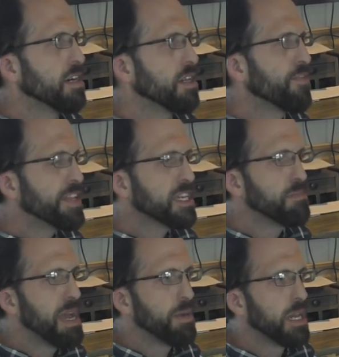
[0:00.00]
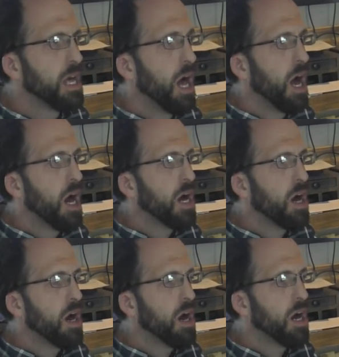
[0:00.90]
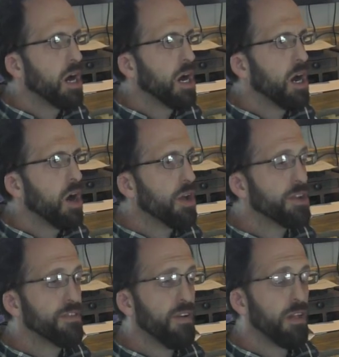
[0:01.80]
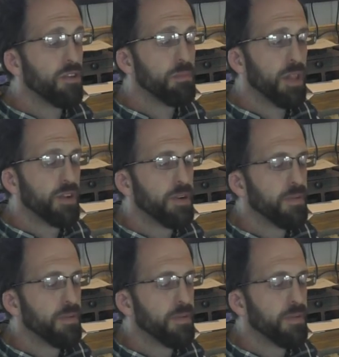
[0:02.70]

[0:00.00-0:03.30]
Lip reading: Fifth commandment, honor your father and mother.